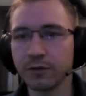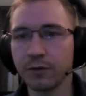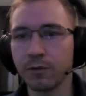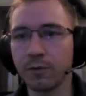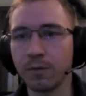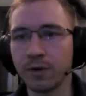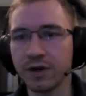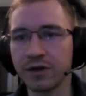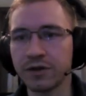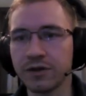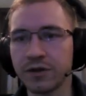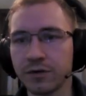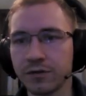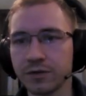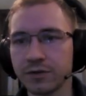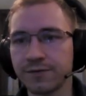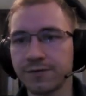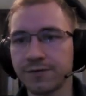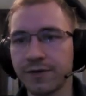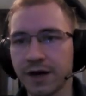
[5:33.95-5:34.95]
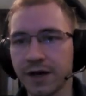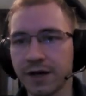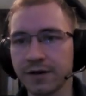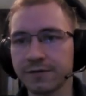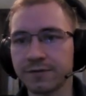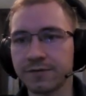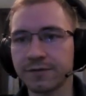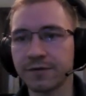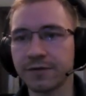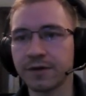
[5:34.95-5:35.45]
with those
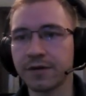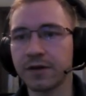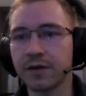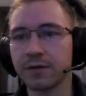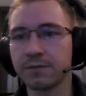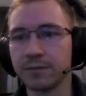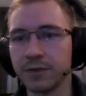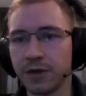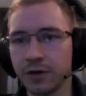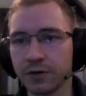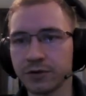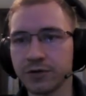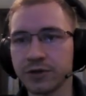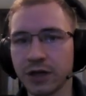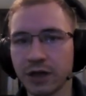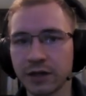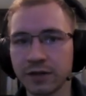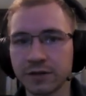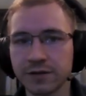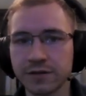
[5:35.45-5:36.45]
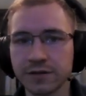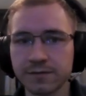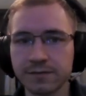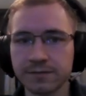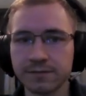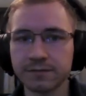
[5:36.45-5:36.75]
5 blockchains.